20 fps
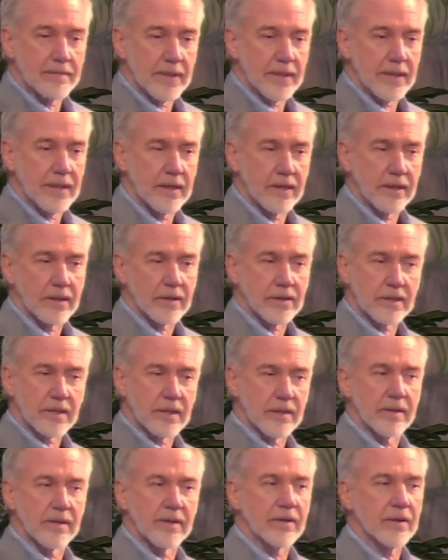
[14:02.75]
peers,
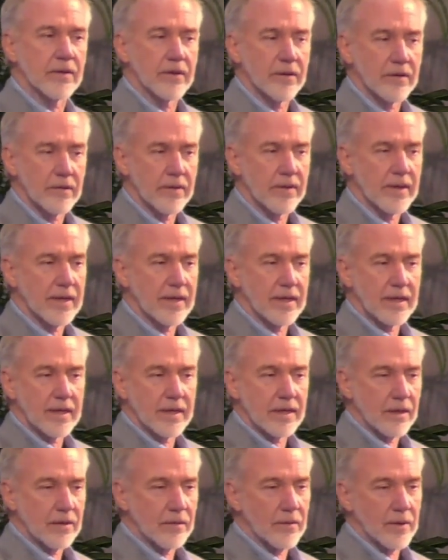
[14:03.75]
although they
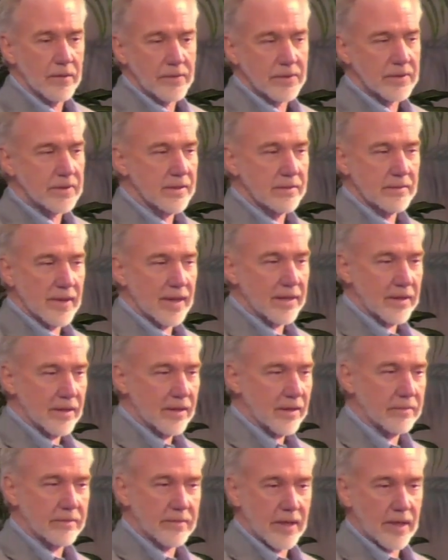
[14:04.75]
didn't know what was in my
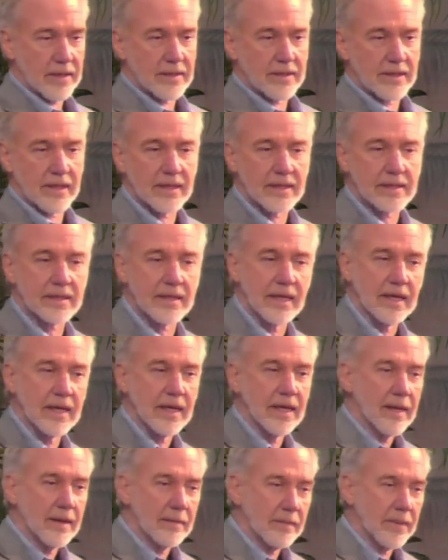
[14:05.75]
thought process.
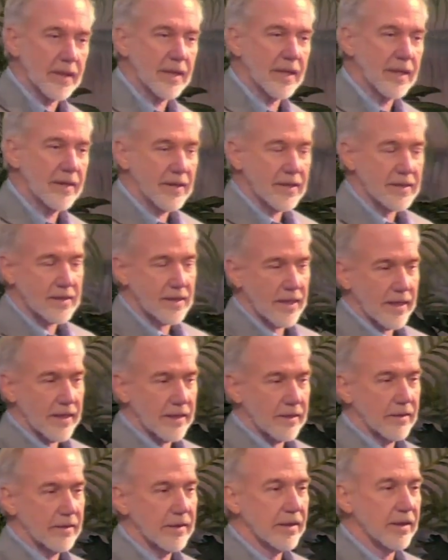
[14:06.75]
But in this
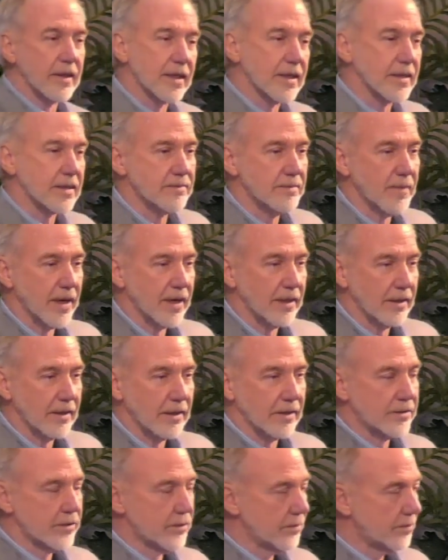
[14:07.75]
letter, in this my
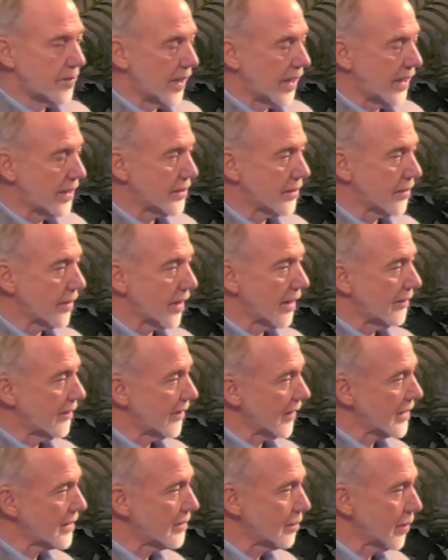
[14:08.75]
little two-pager,
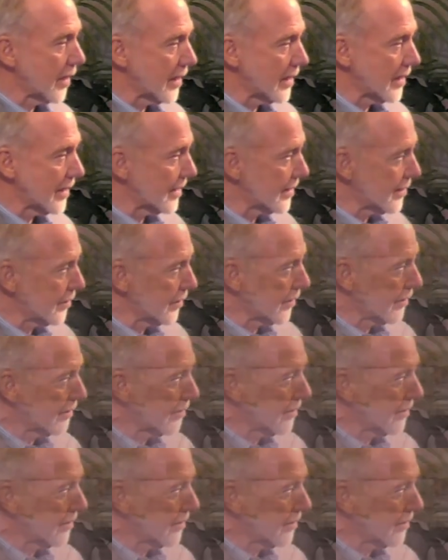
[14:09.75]
I've explained it to them.